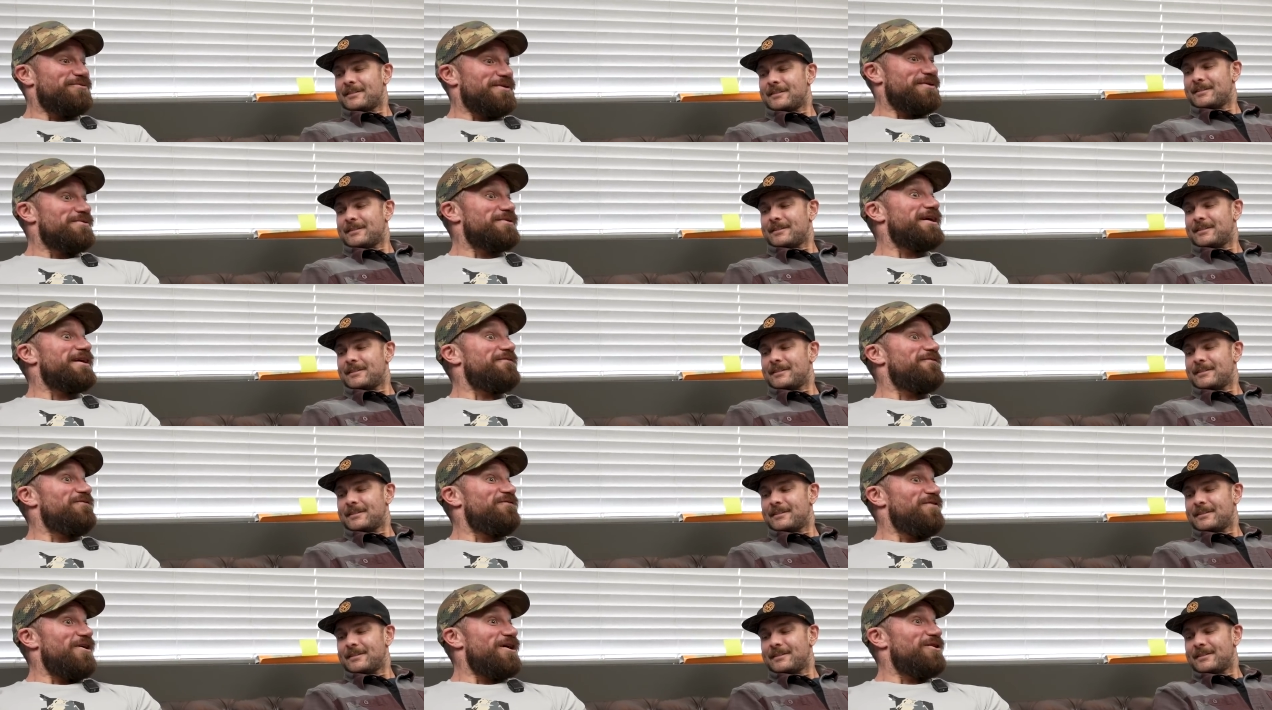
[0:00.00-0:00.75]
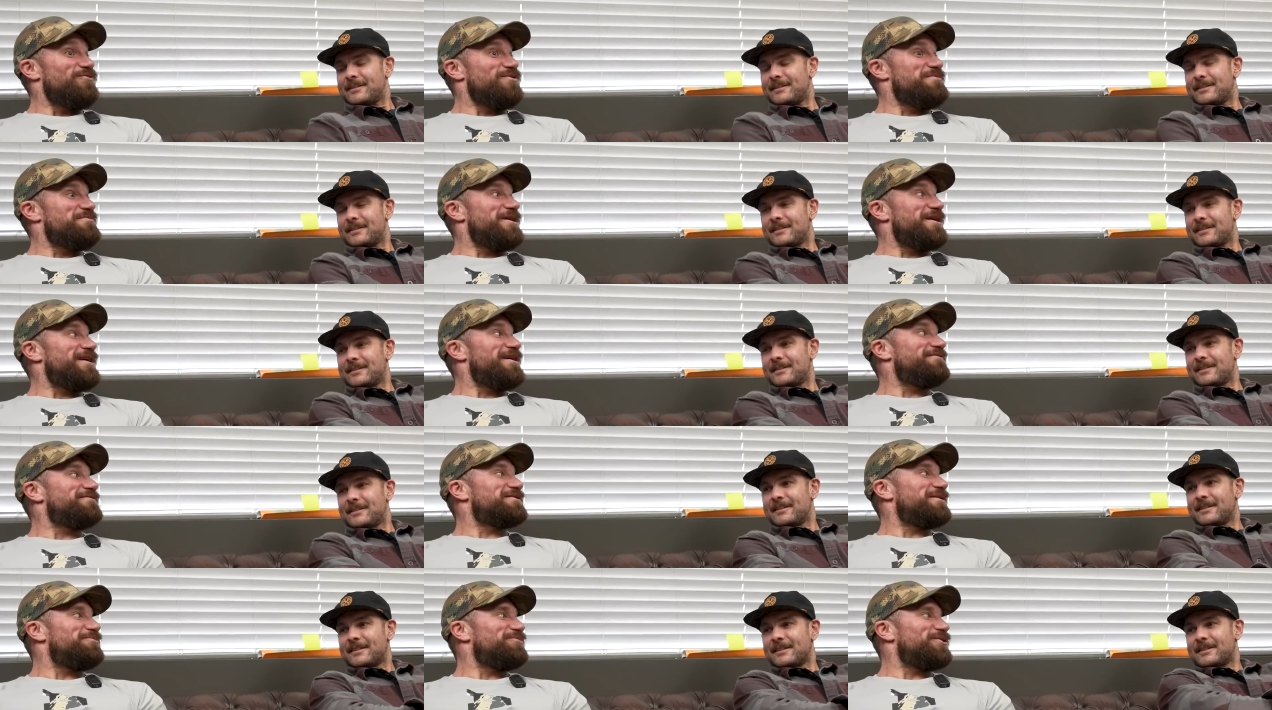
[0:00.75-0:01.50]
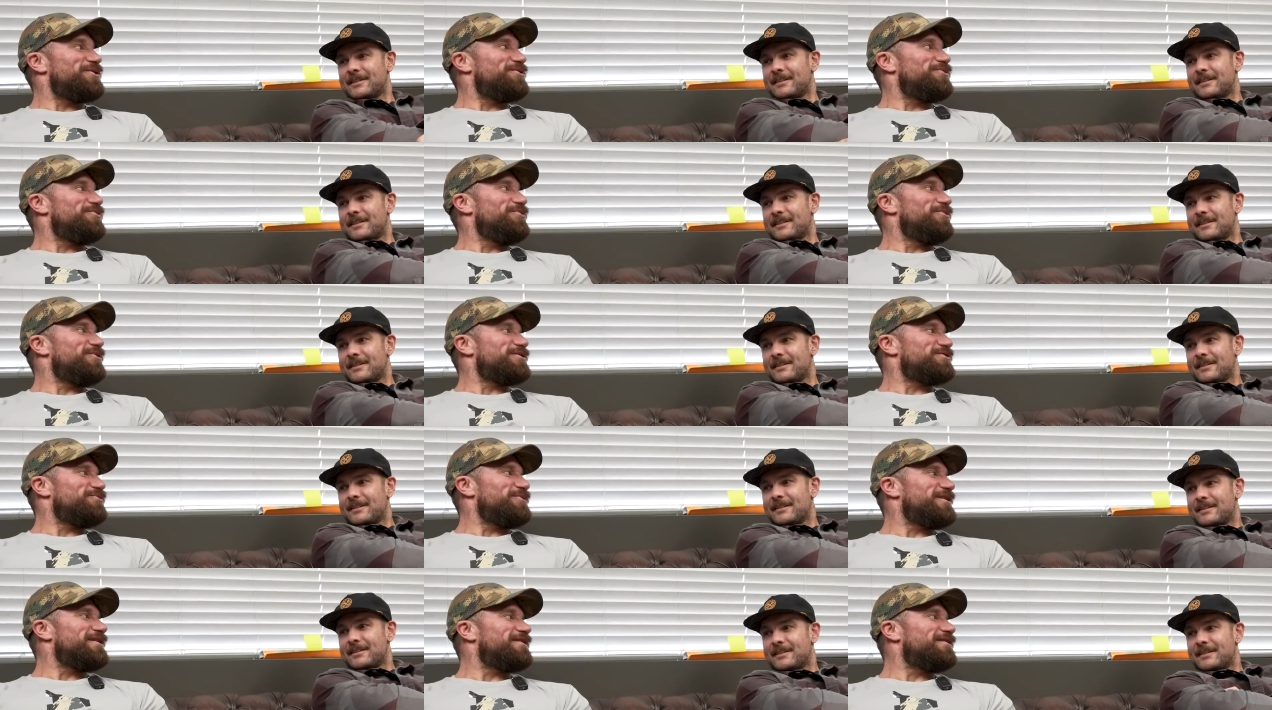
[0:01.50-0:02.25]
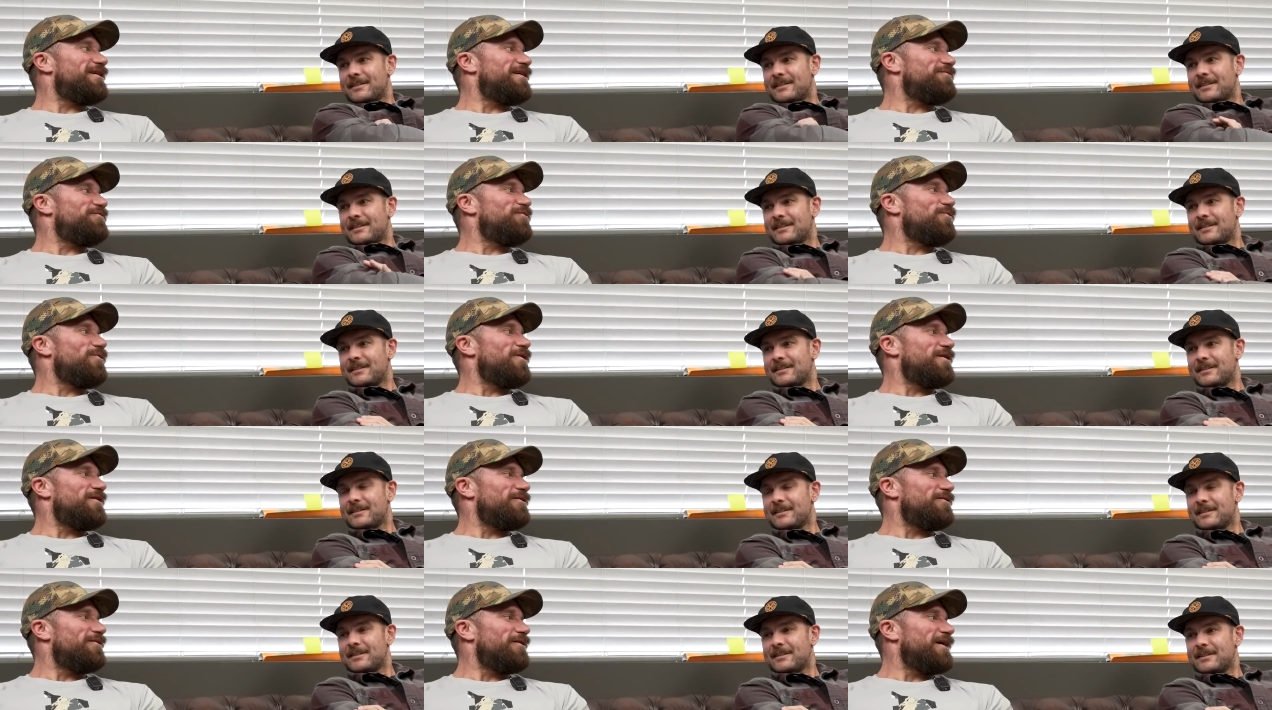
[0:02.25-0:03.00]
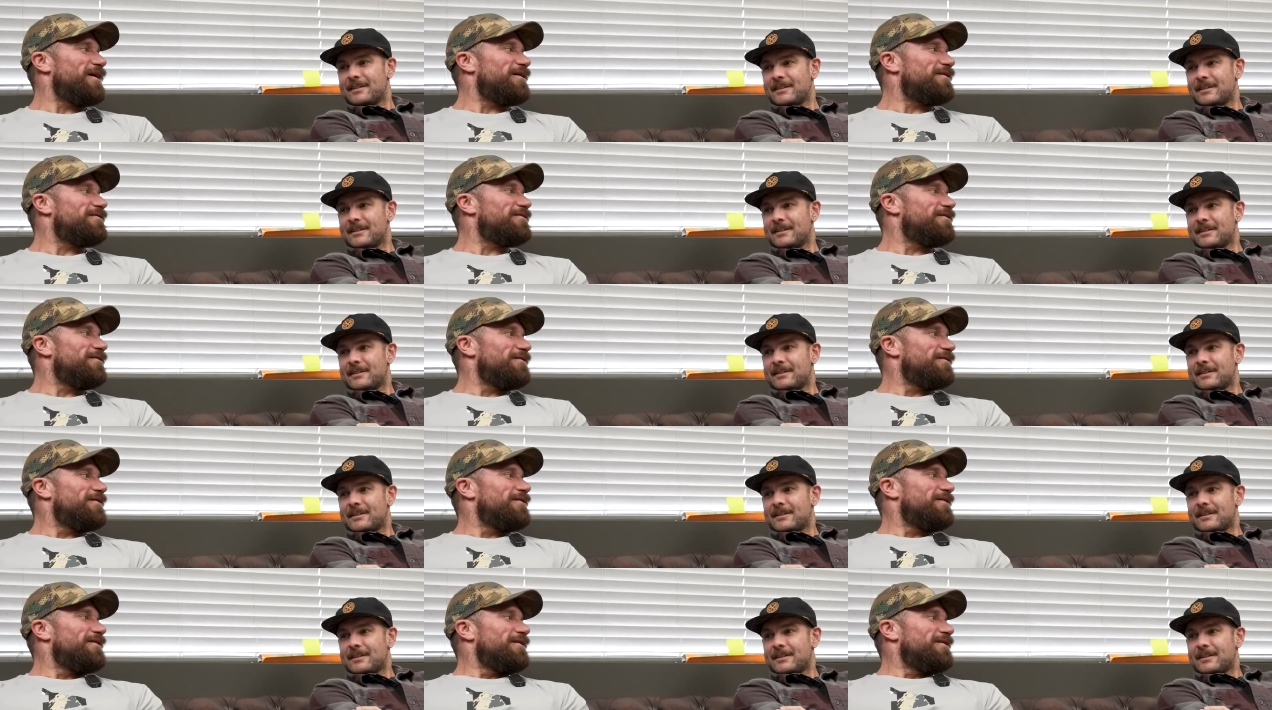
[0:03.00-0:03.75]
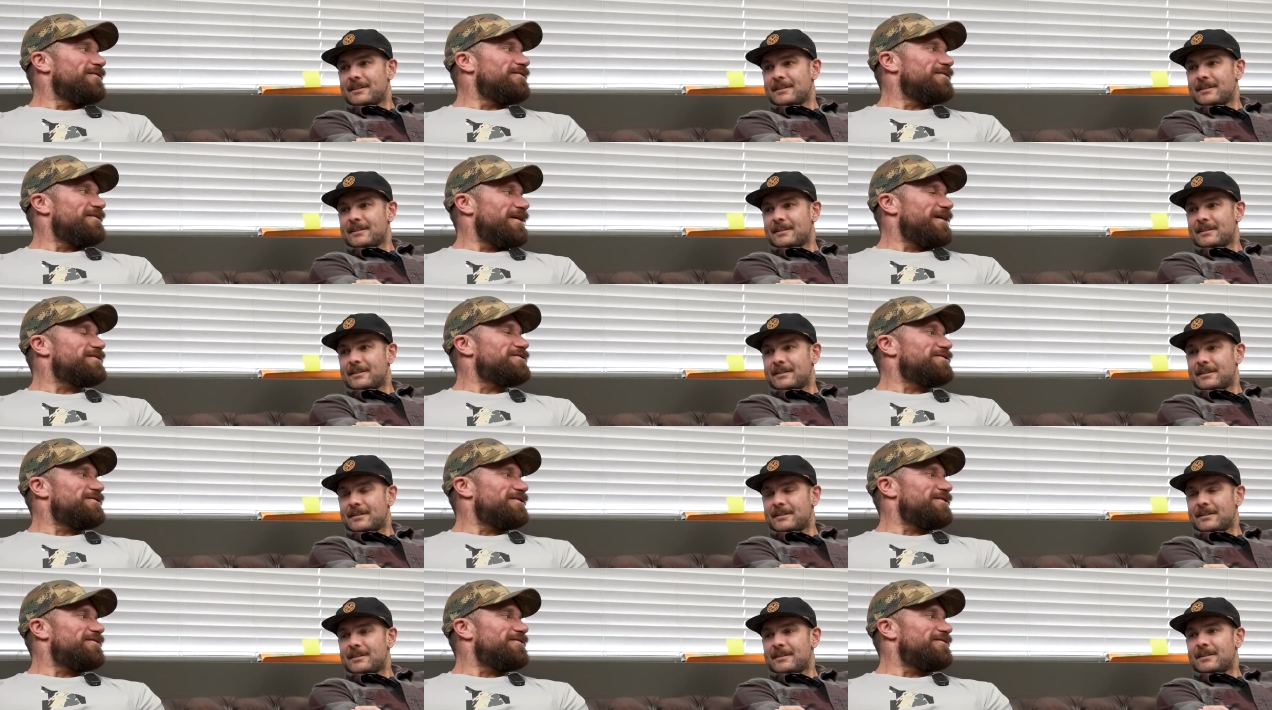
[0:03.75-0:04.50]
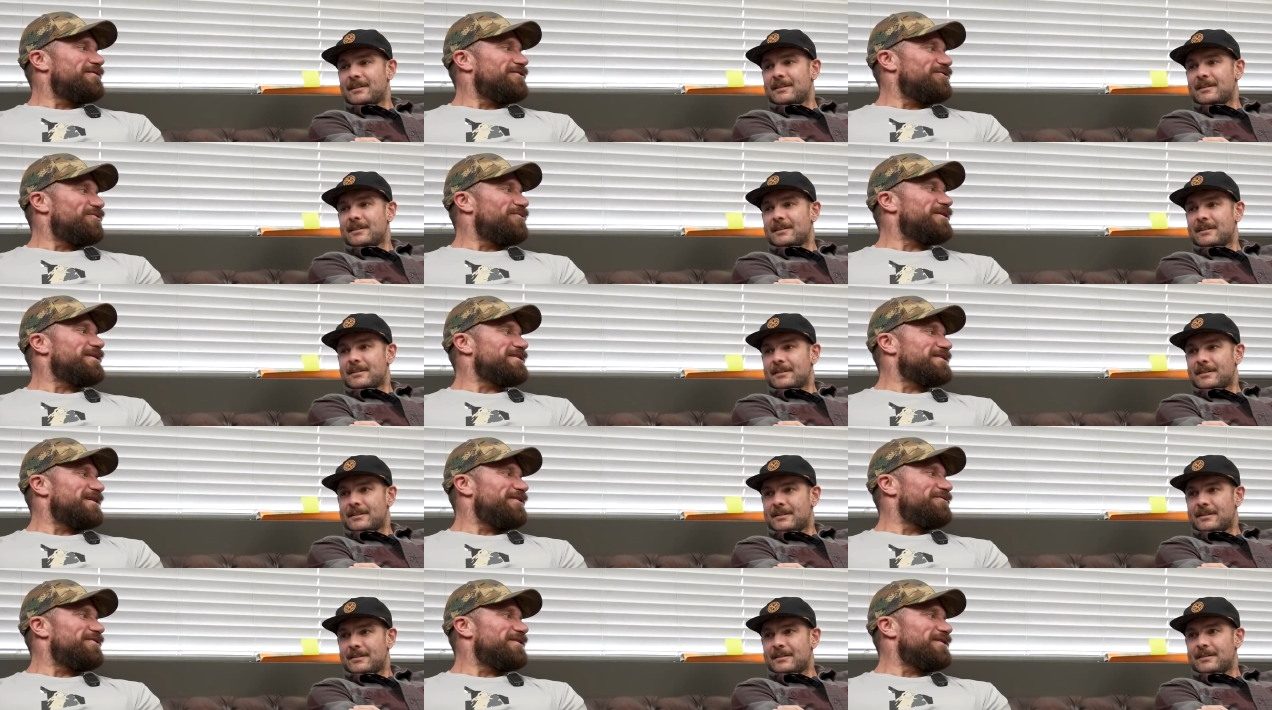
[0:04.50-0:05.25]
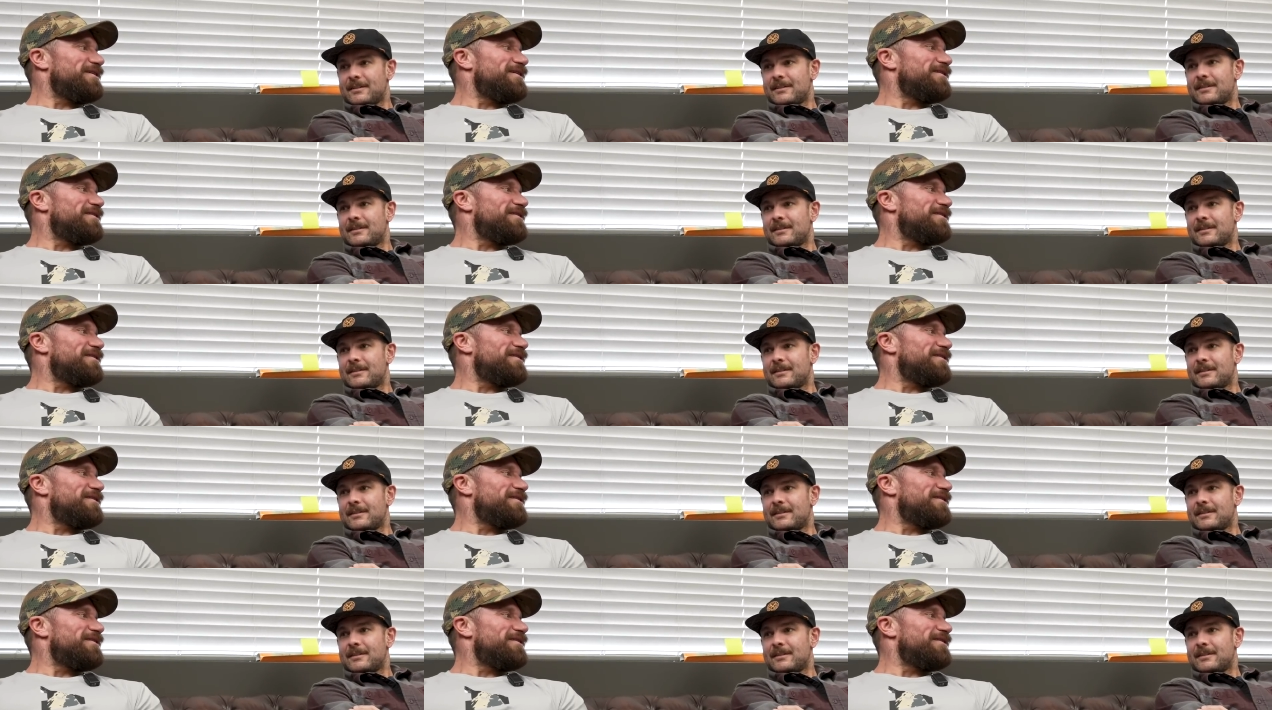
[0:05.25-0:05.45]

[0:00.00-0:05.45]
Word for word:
Speaker 1: we were like, "Fuck, we might have something cool," because we did like 400 grand the next year in 2017.